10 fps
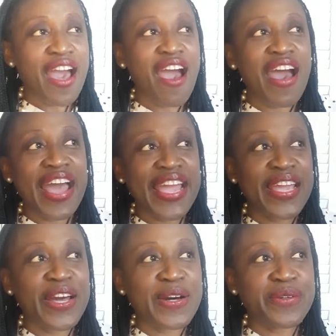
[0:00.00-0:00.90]
I
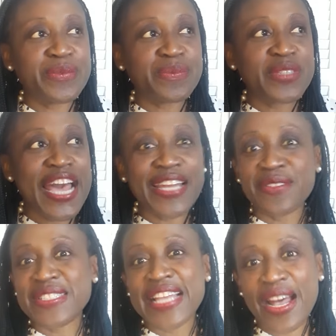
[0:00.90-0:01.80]
um, I
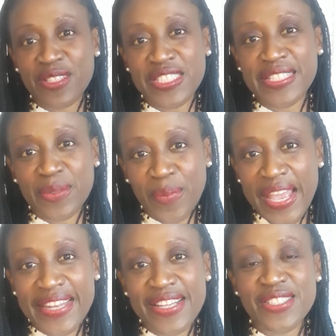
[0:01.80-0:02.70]
don't see how she can
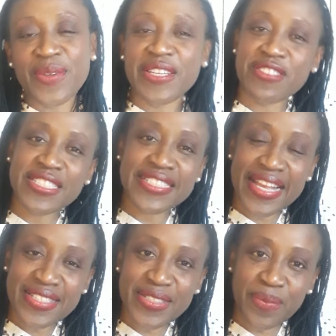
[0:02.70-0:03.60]
win. And so if she
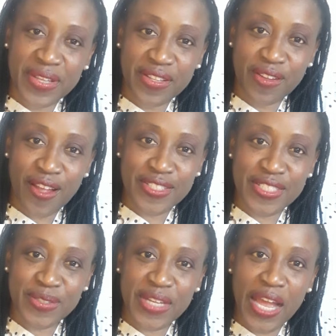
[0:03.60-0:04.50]
doesn't win the
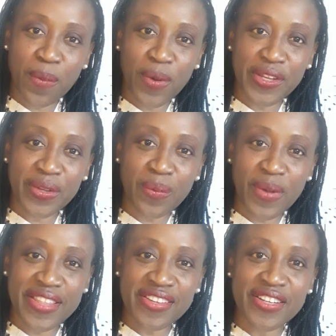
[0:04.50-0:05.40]
lawsuit, I wonder
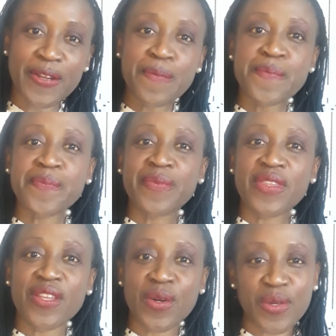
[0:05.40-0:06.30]
whether
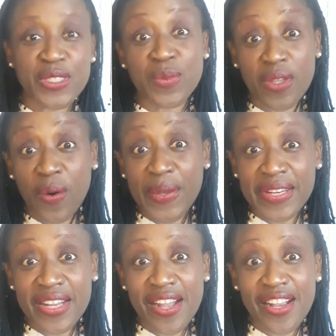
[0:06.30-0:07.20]
the courts will order
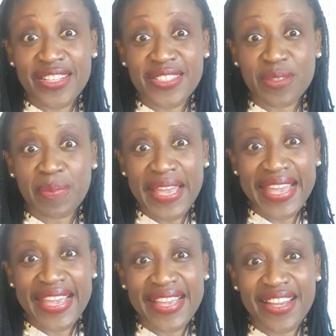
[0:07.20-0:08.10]
her to
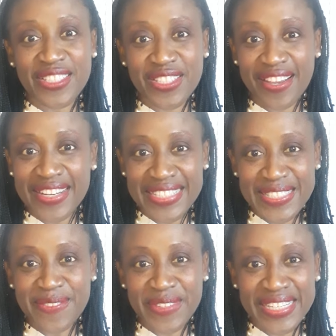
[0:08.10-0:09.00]
pay attorney's
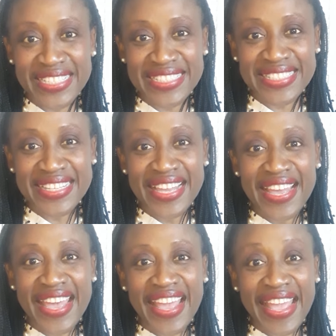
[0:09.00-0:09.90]
fees
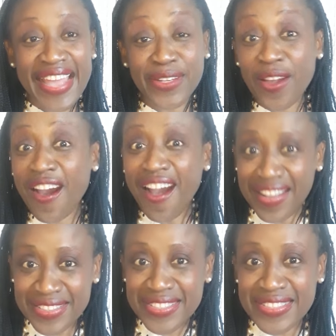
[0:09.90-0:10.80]
and
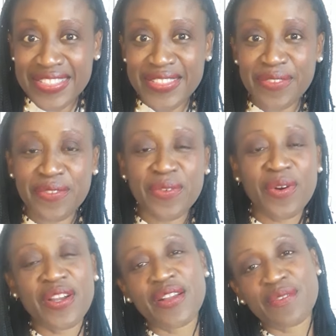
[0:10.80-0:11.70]
costs
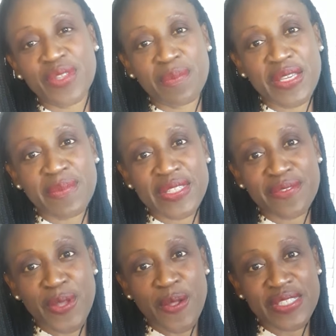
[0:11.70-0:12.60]
for for the people
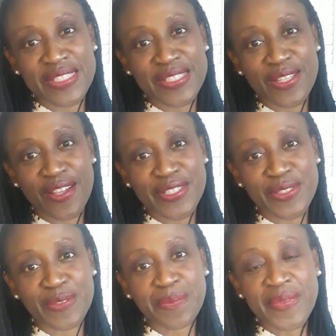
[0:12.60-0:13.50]
involved in this lawsuit.